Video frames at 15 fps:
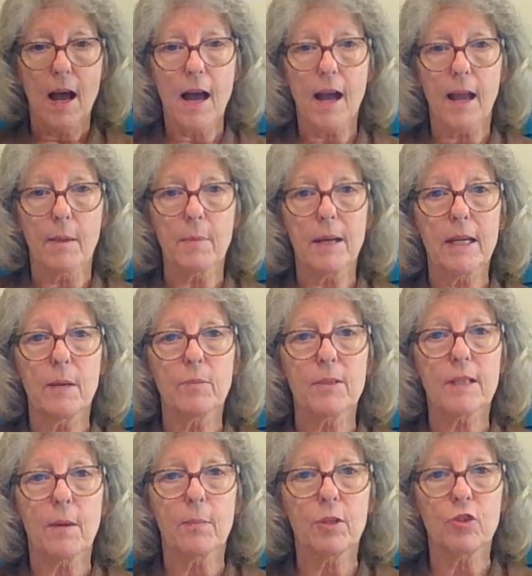Hi, my name
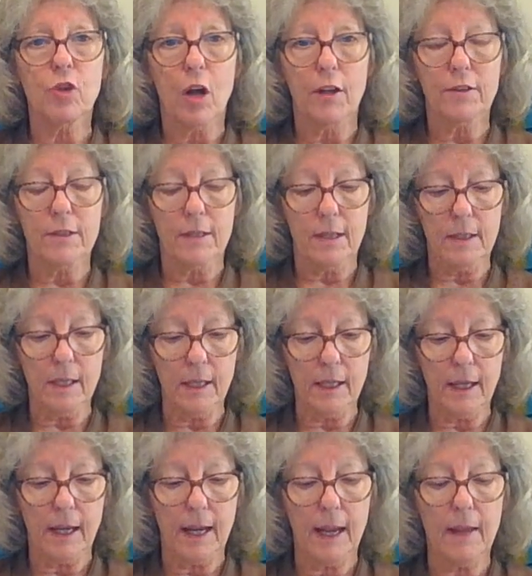is Deborah Johnson,
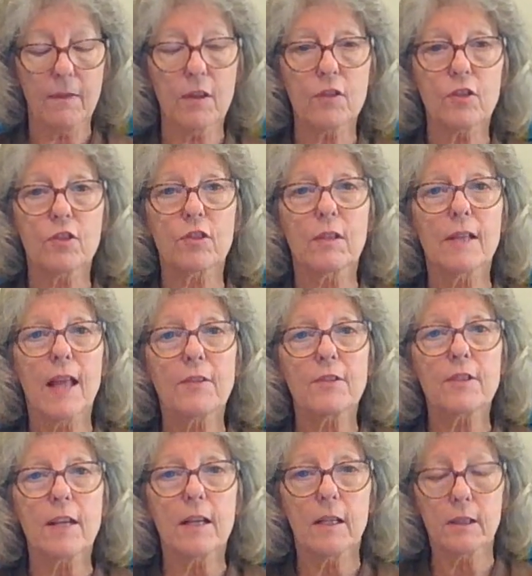and this is
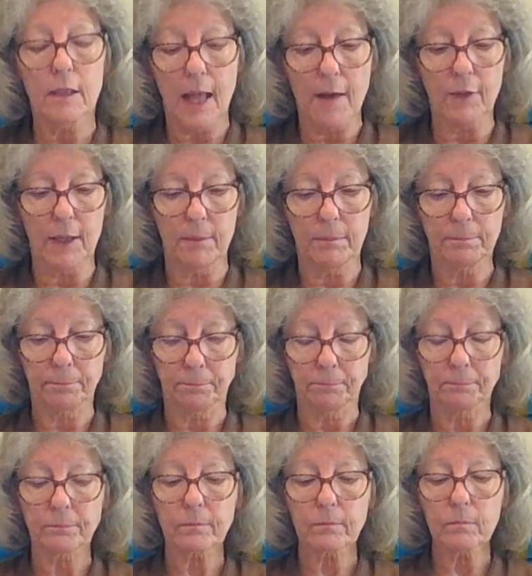Lesson 11.
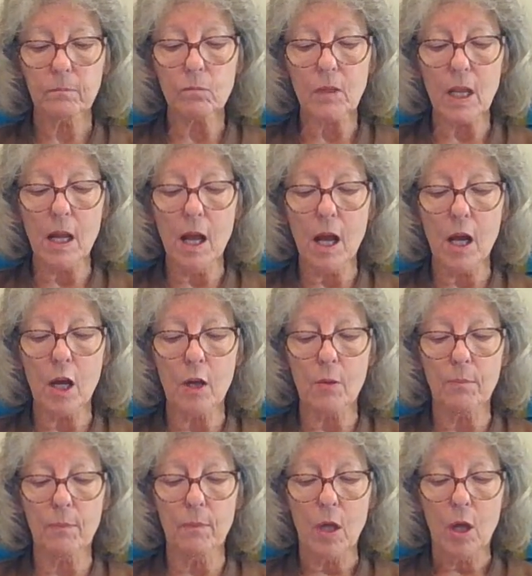
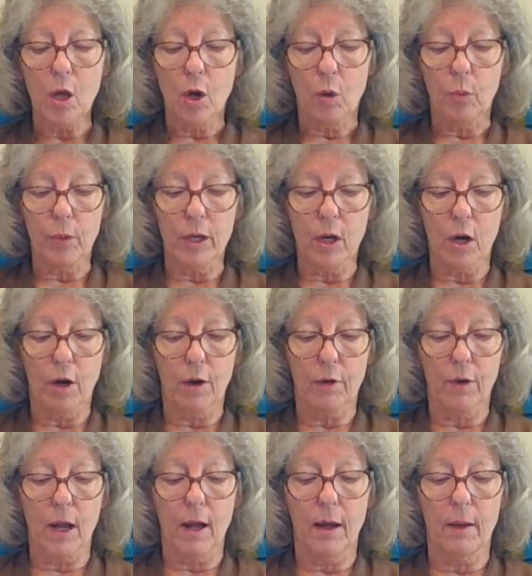Um, we
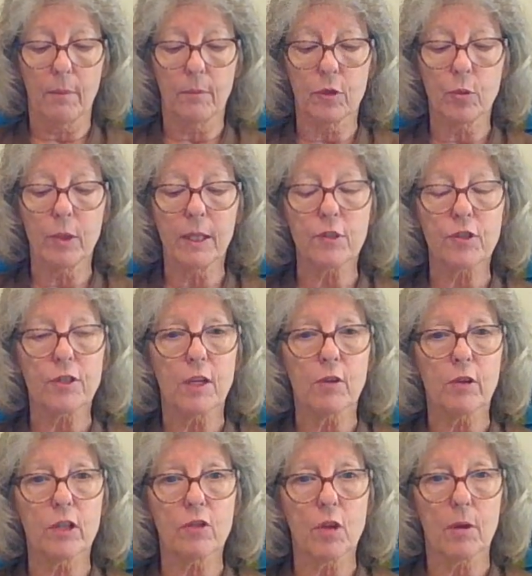are um, doing a
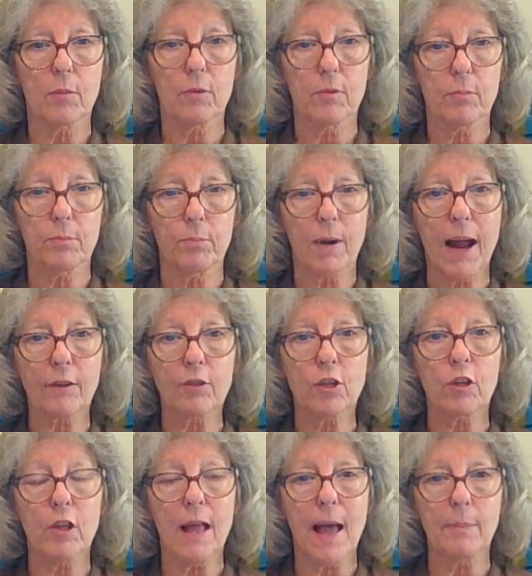series on
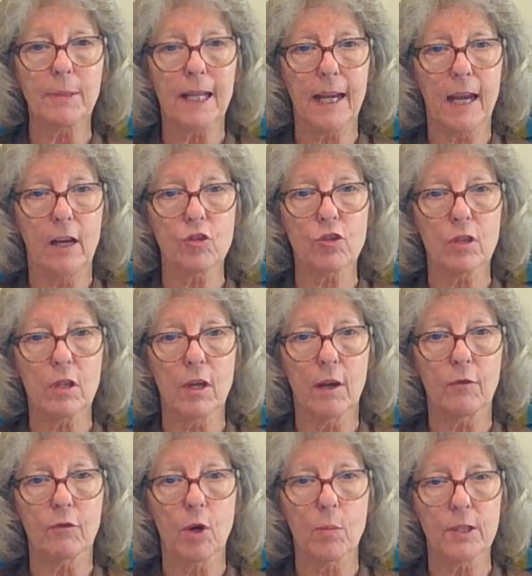practical application
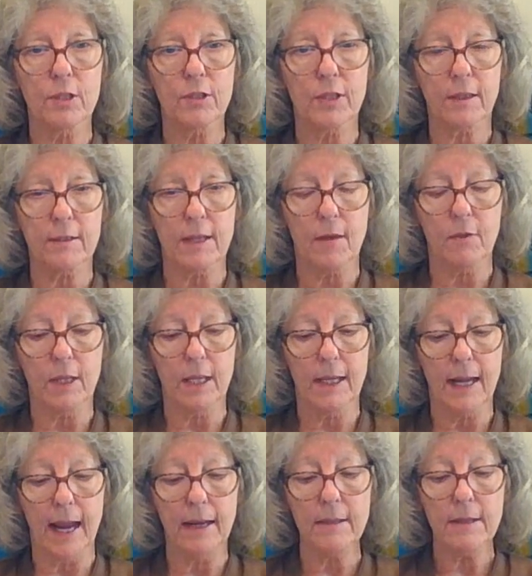of Romans 6, 7,
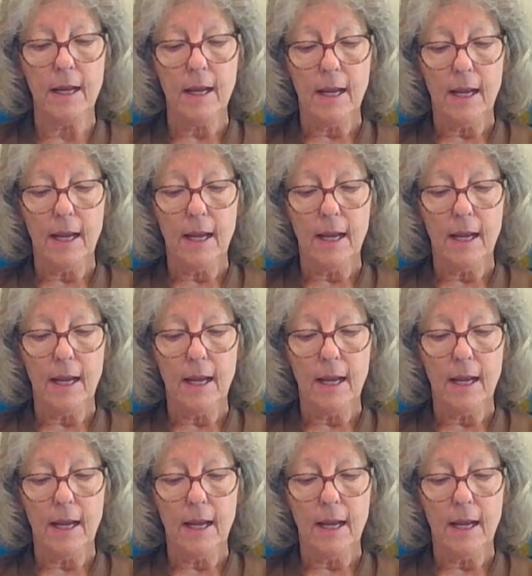and 8.